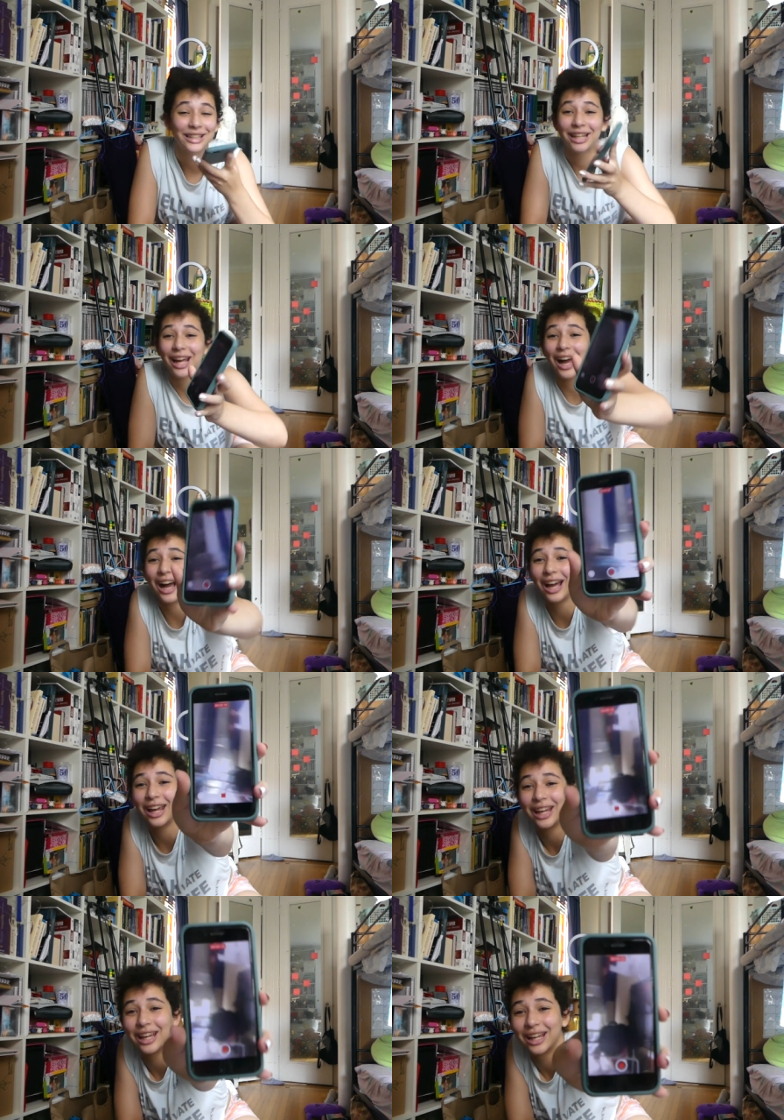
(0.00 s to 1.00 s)
Say hi!
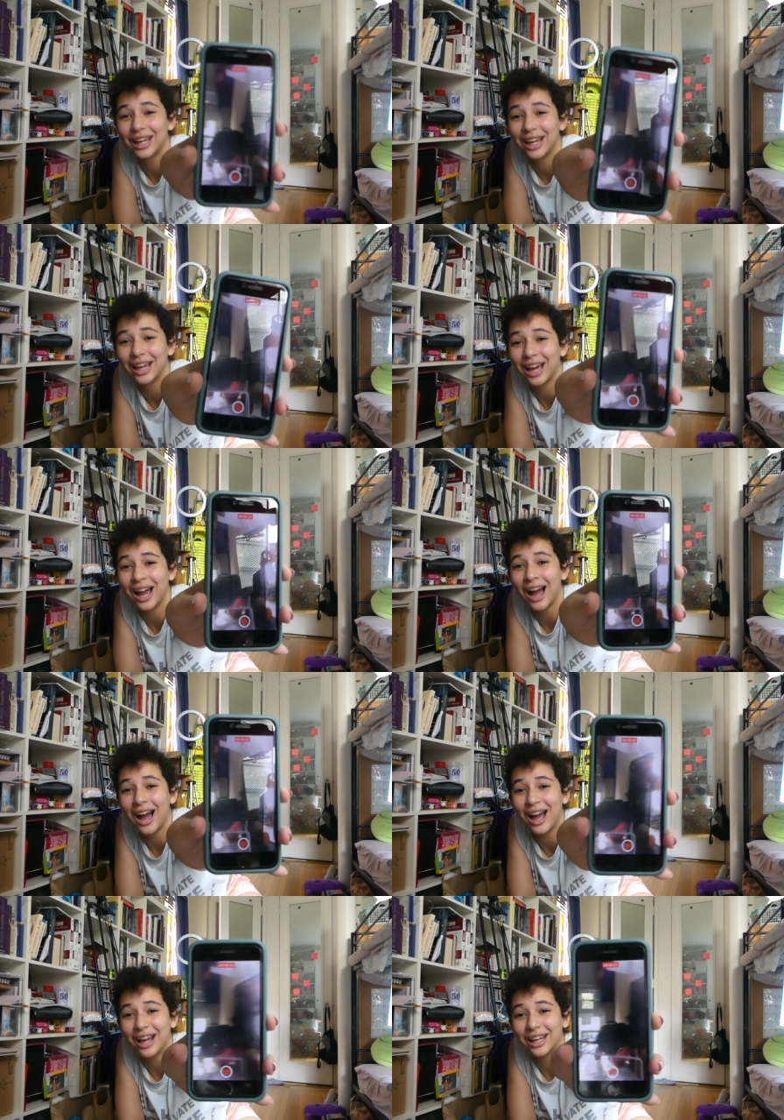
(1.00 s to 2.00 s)

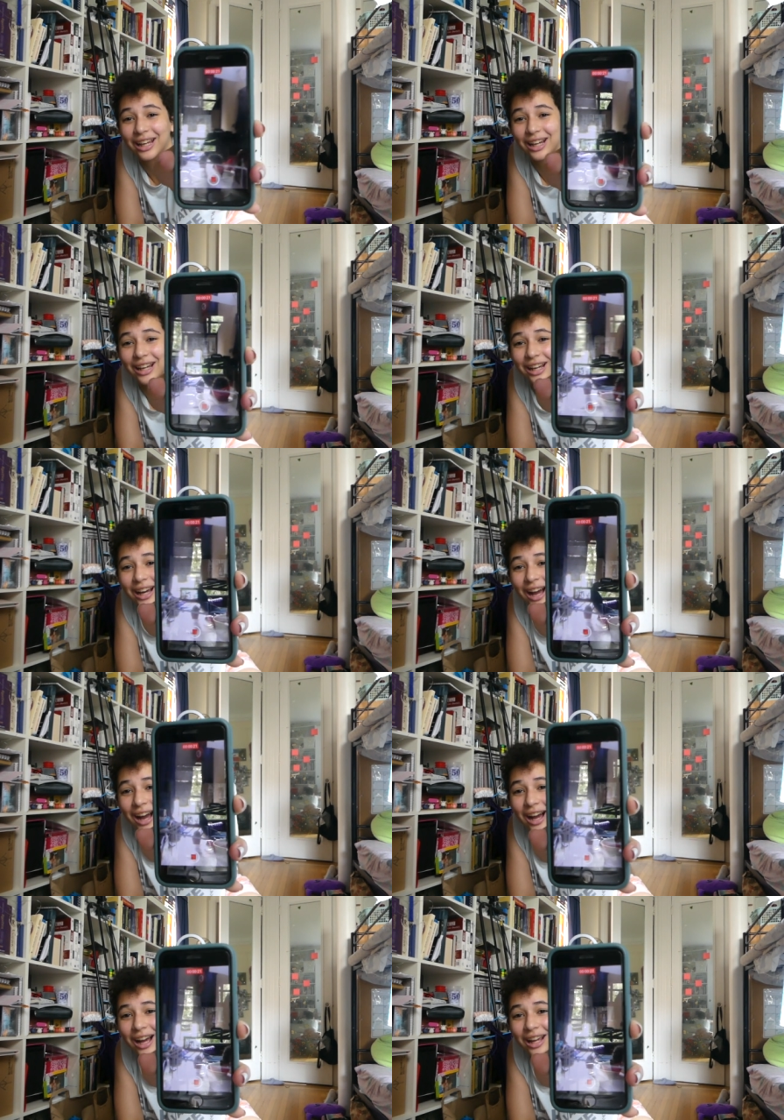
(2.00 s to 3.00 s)
Hi!
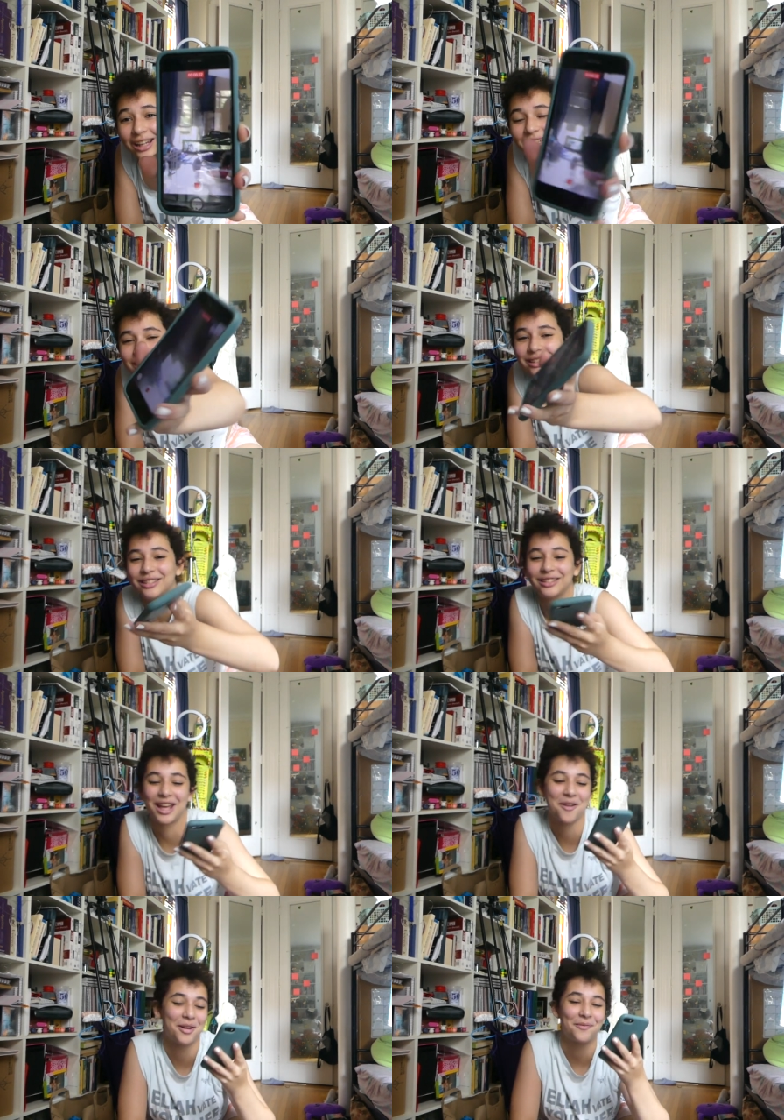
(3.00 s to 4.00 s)
Hi!
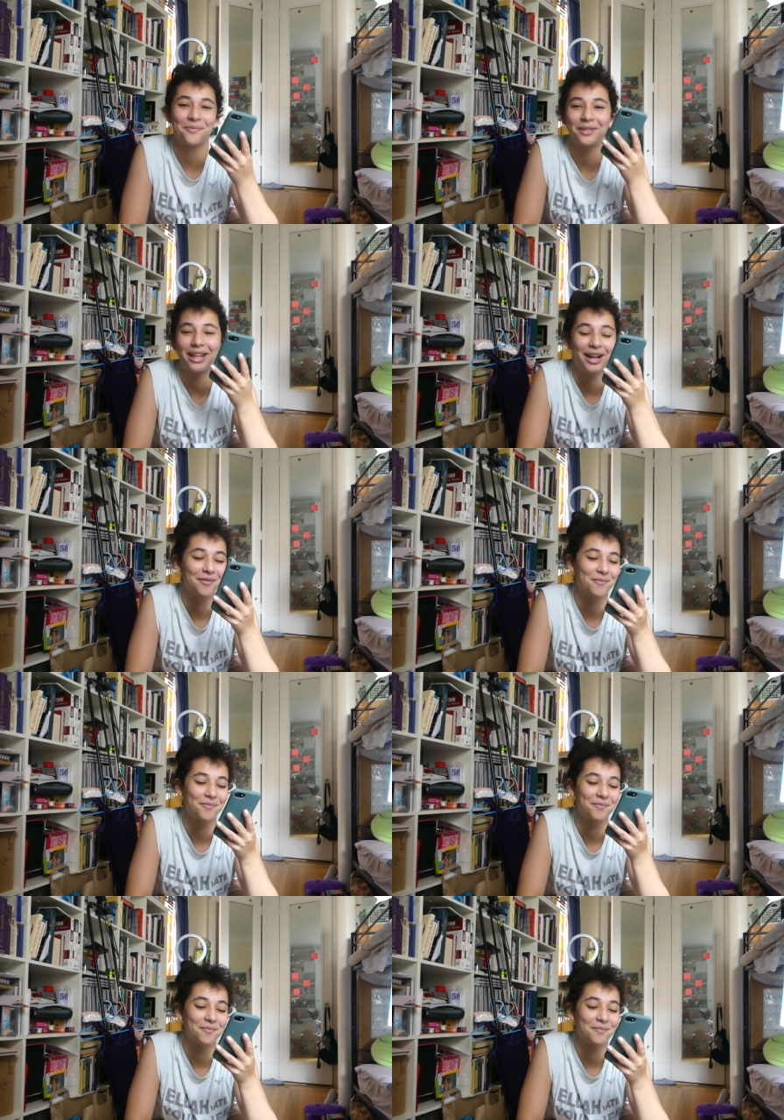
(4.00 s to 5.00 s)
Anyway, yeah.
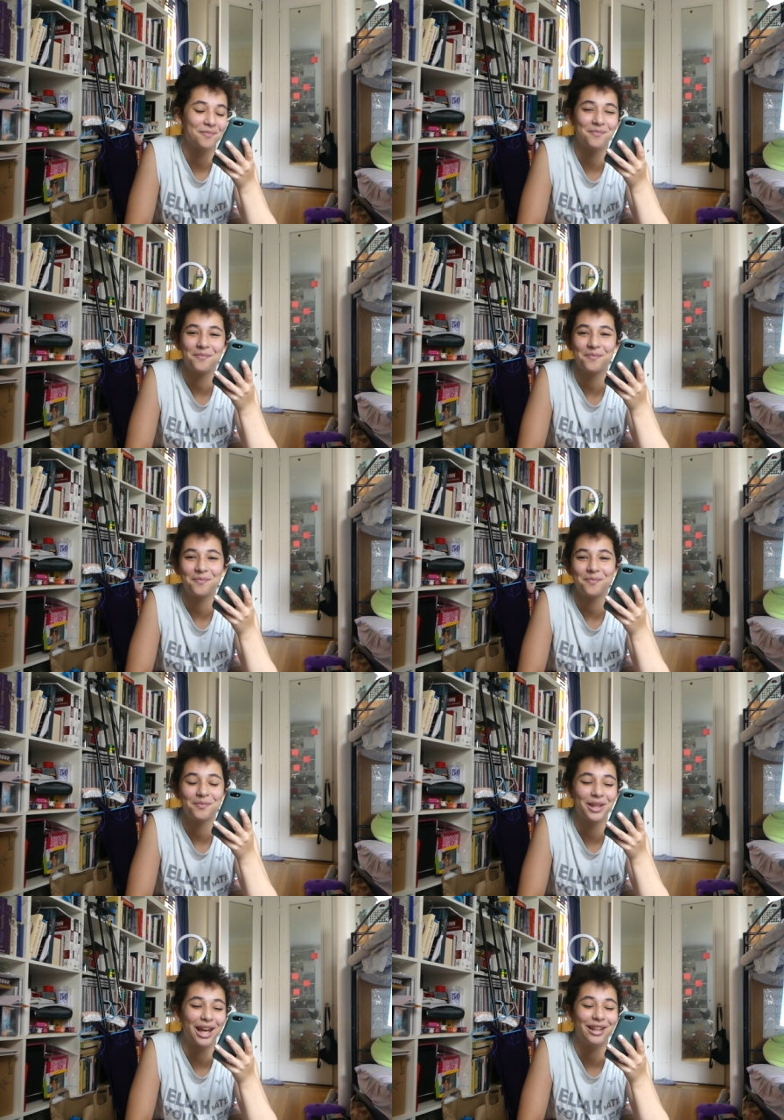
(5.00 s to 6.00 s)

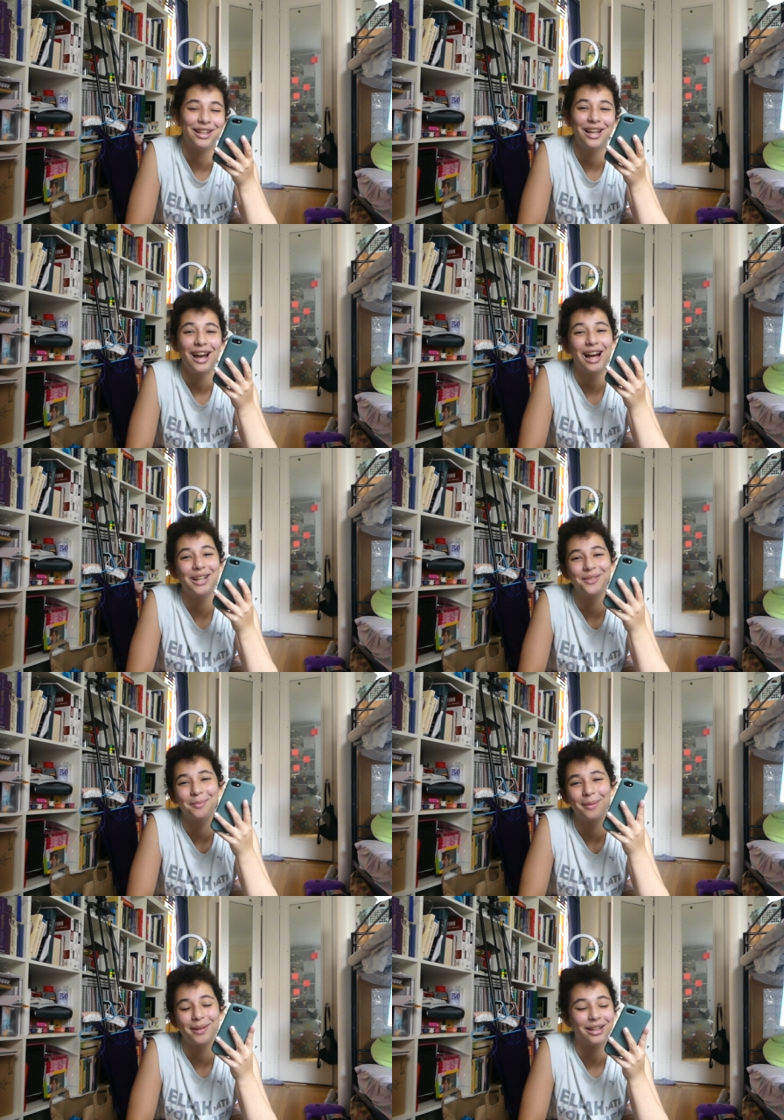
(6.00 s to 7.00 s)
Okay. I love you.
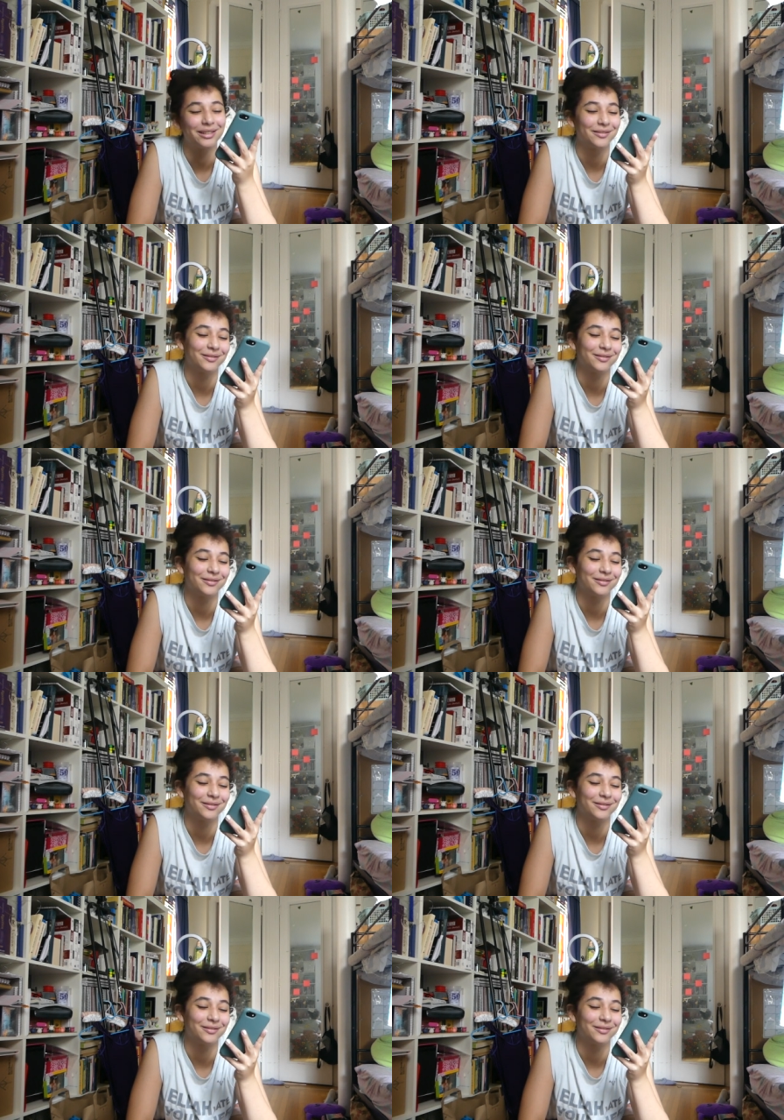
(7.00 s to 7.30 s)
Bye-bye.